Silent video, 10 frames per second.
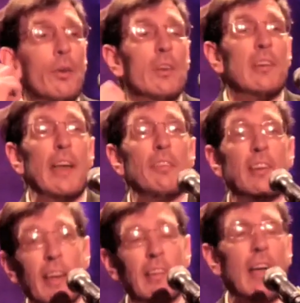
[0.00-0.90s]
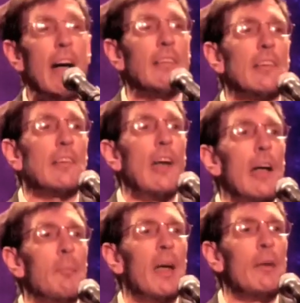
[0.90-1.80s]
You would save six kinds of
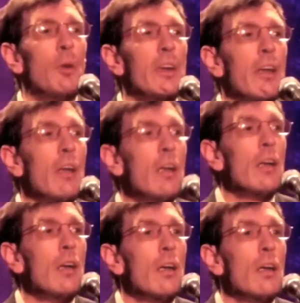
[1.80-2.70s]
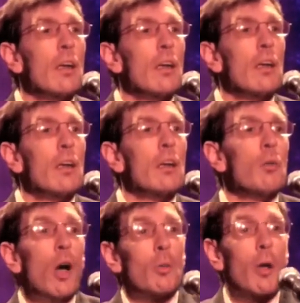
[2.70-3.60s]
sign money, wouldn't you?
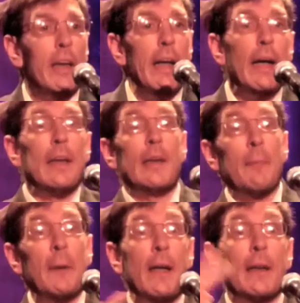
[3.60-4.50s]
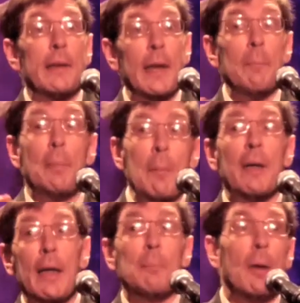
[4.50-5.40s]
road work ahead, dip ahead, dip, bump
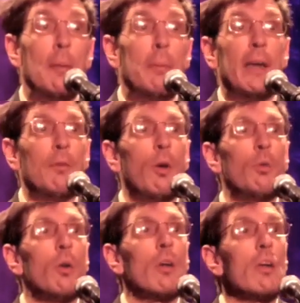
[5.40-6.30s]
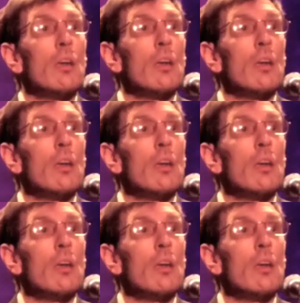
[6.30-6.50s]
ahead, bump, and road work.